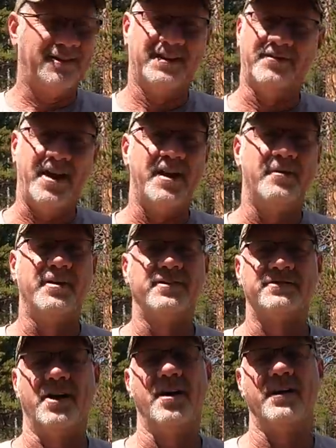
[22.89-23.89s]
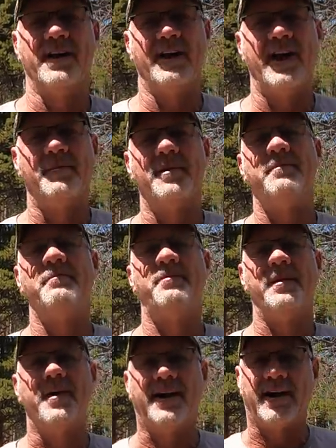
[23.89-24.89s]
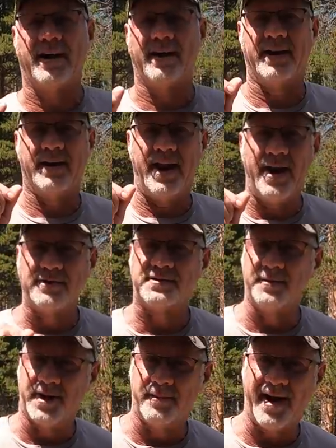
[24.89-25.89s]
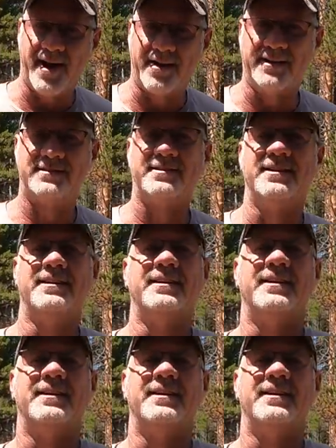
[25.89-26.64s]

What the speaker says: the van build's on, and I'll be making an announcement about it